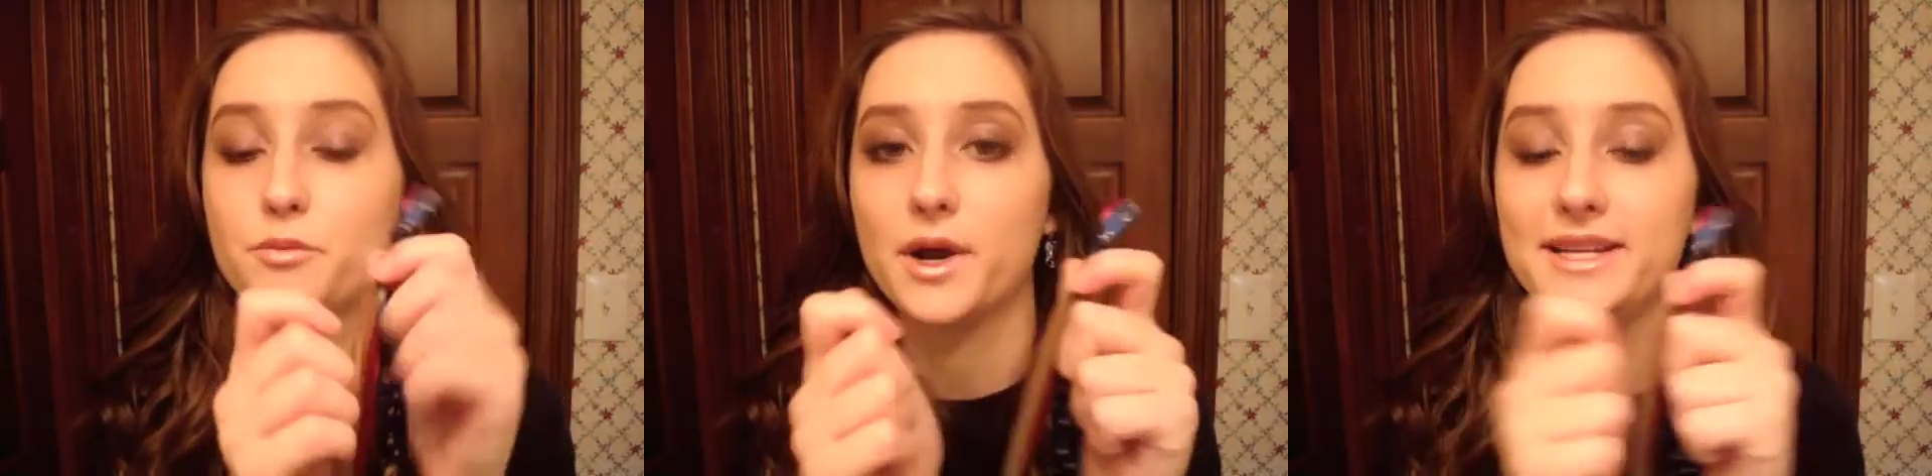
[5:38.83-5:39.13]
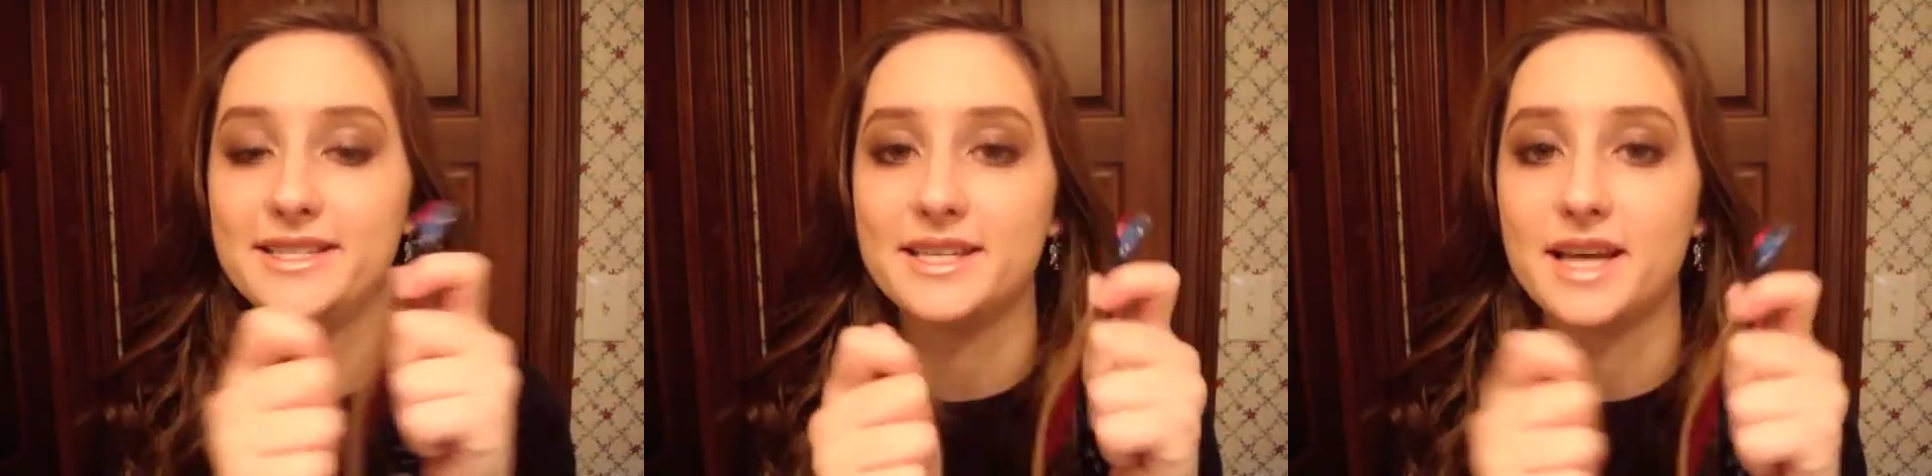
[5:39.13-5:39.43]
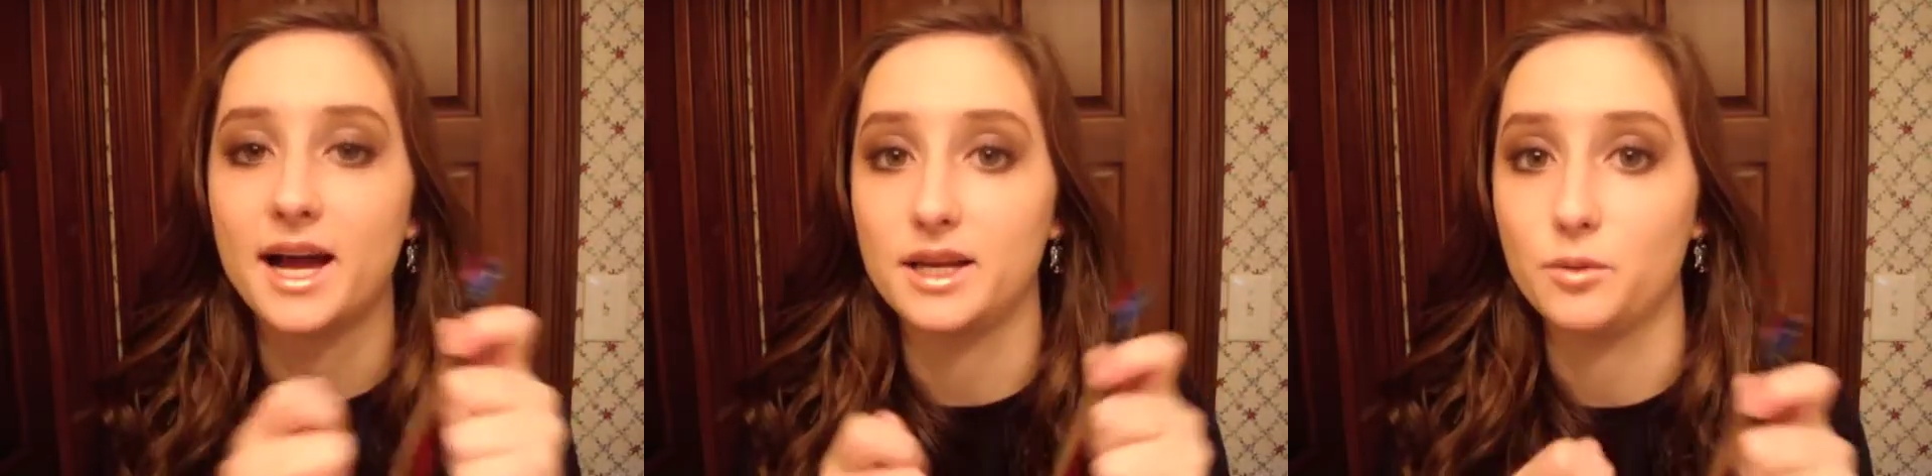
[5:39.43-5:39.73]
braid
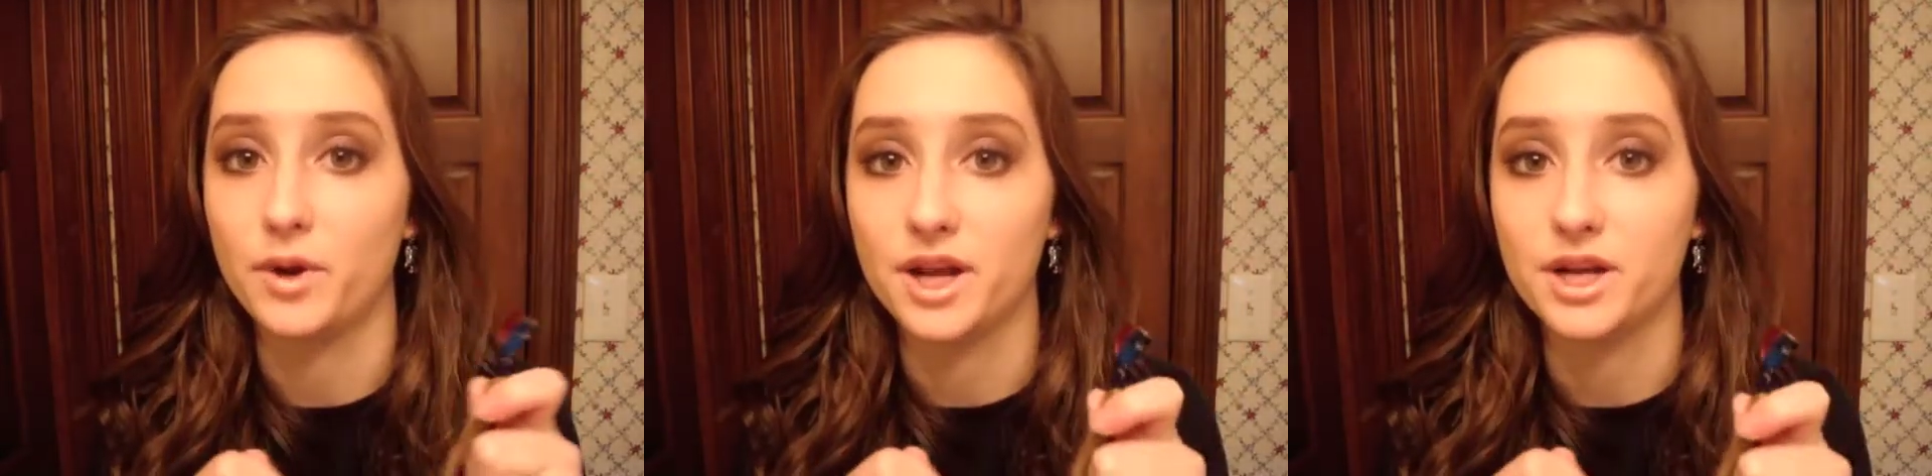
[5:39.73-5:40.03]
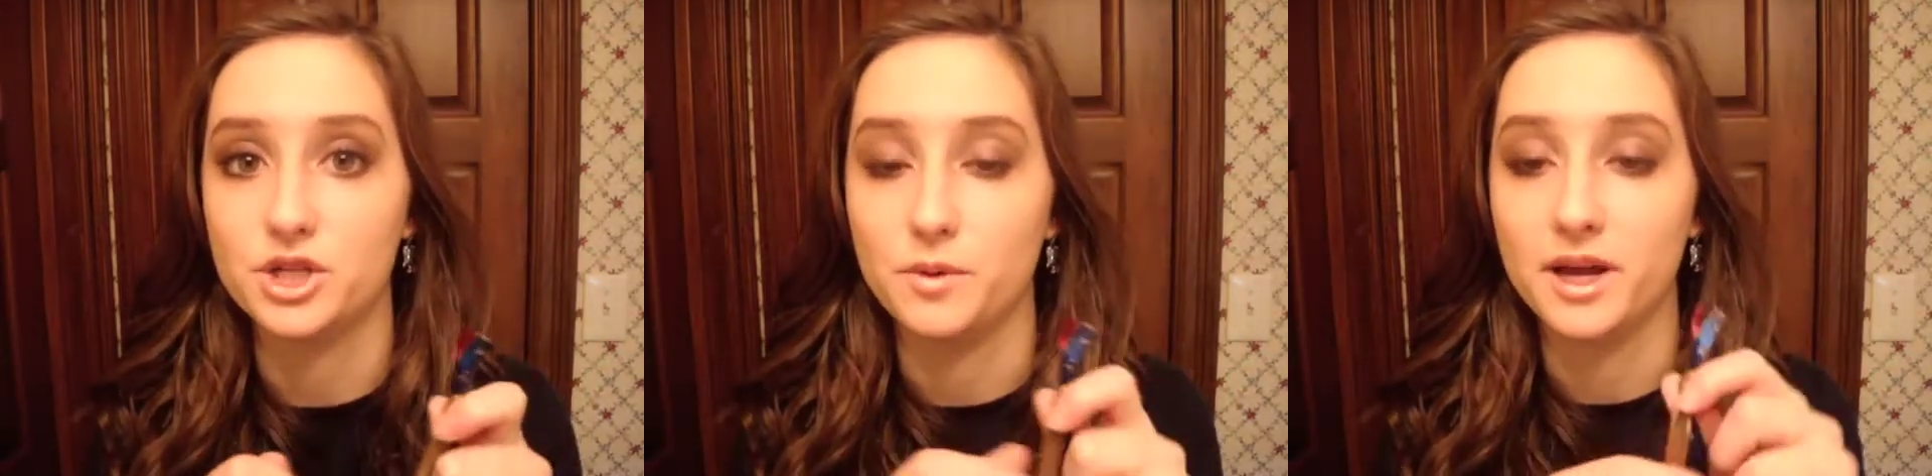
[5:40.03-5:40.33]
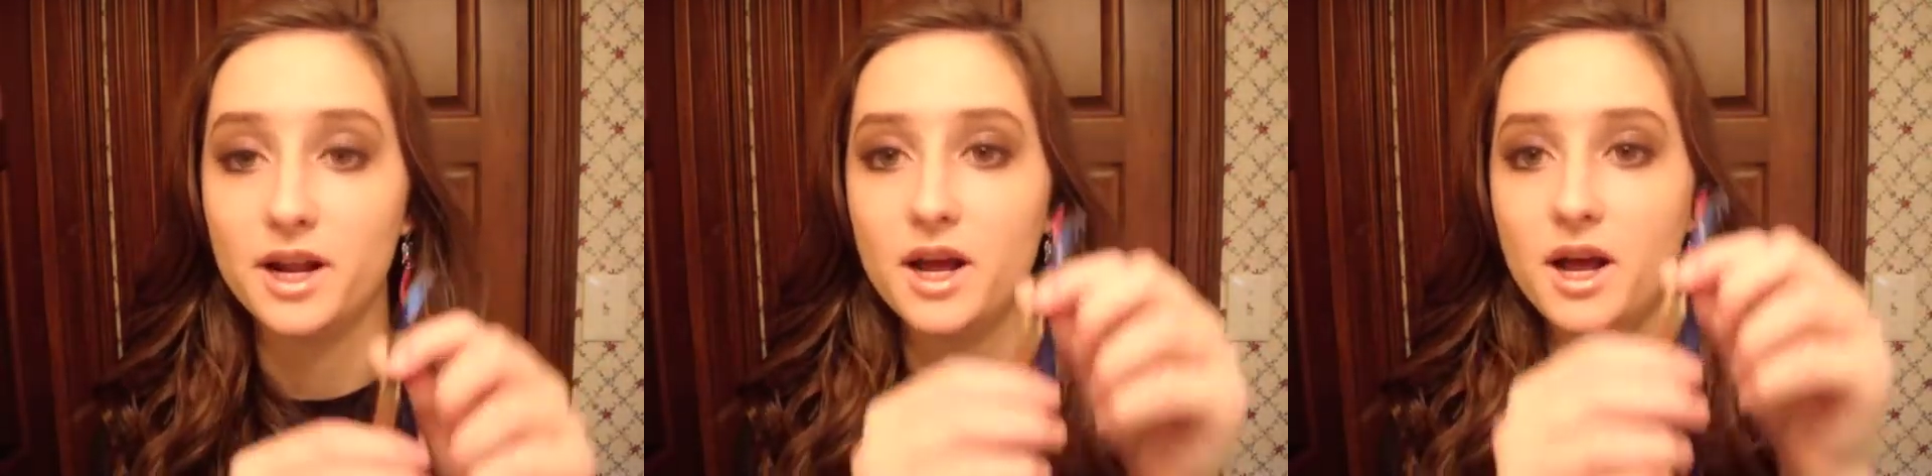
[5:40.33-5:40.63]
tight when I do
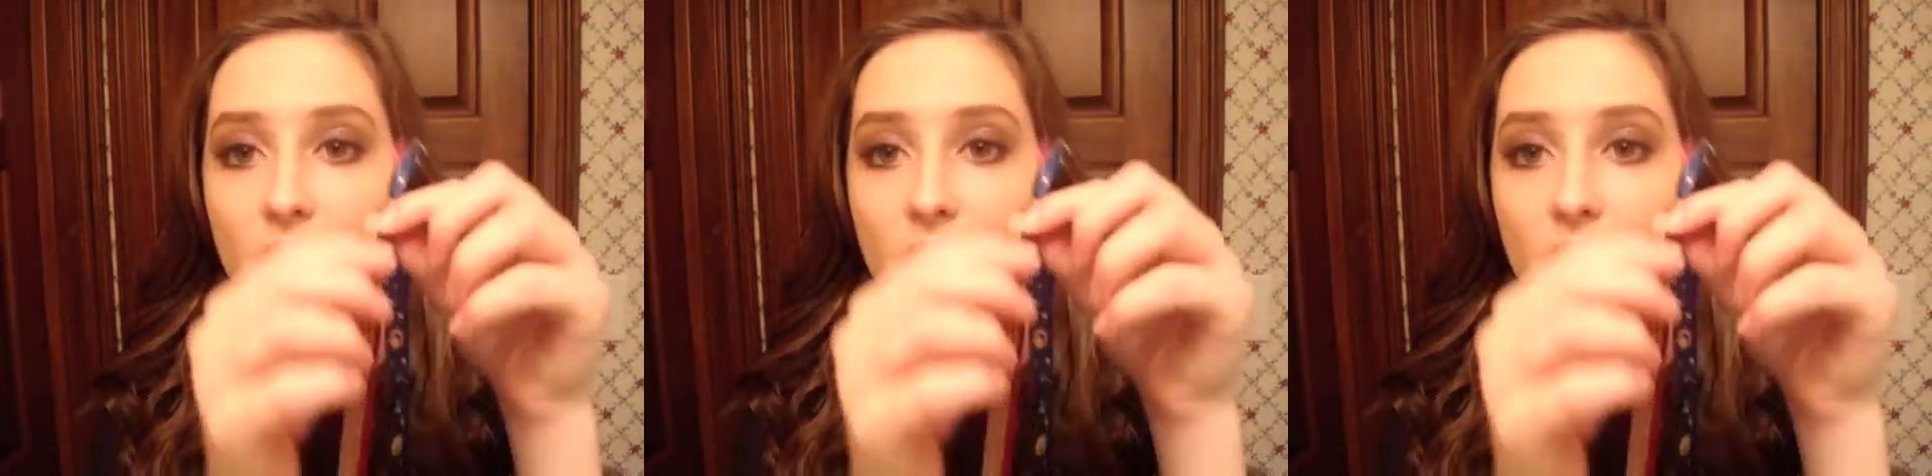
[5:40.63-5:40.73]
it.